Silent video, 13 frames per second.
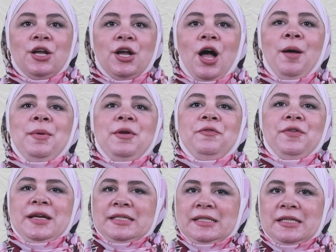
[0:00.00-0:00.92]
Common
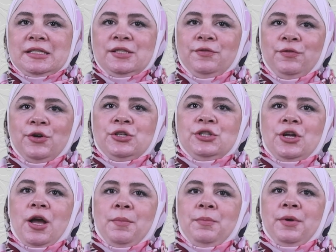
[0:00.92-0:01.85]
phrases for
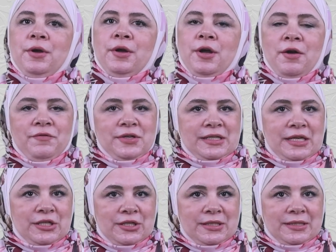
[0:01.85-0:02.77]
job
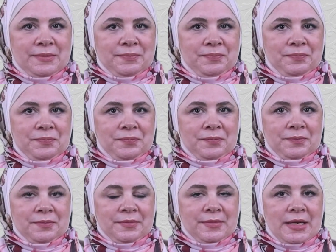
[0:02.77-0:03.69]
conversations.
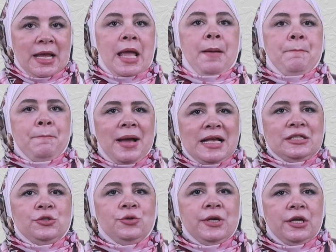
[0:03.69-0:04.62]

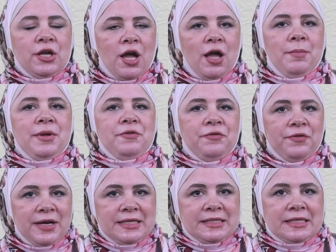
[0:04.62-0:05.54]
Mastering common
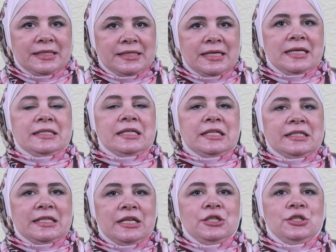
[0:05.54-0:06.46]
phrases is
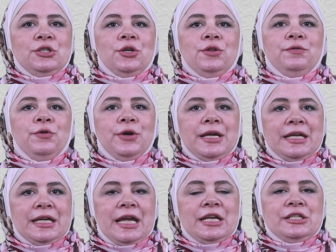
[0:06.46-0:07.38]
essential for
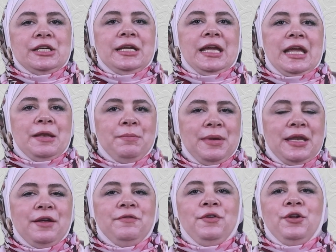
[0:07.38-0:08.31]
engaging in
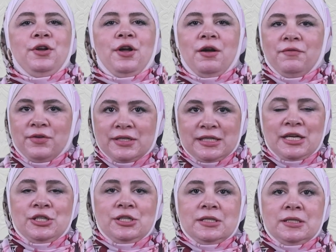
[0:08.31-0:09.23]
meaningful
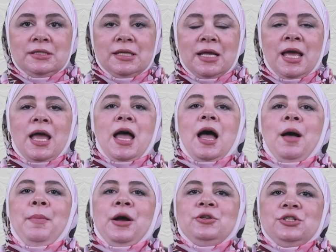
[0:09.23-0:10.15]
conversations
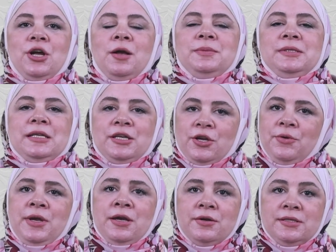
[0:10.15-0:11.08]
about jobs and
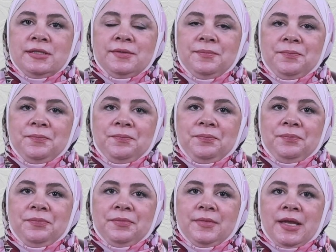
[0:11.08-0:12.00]
careers.
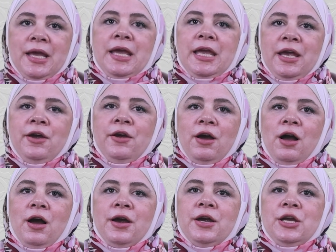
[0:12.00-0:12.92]
Here
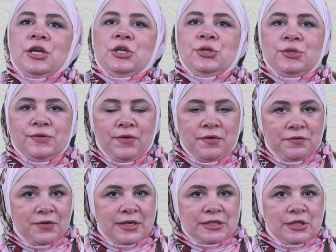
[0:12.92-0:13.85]
are useful
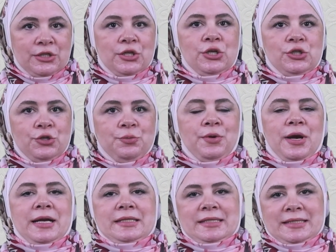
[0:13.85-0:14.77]
phrases to
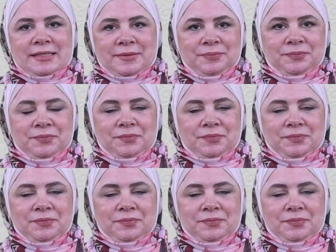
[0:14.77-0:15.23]
practice.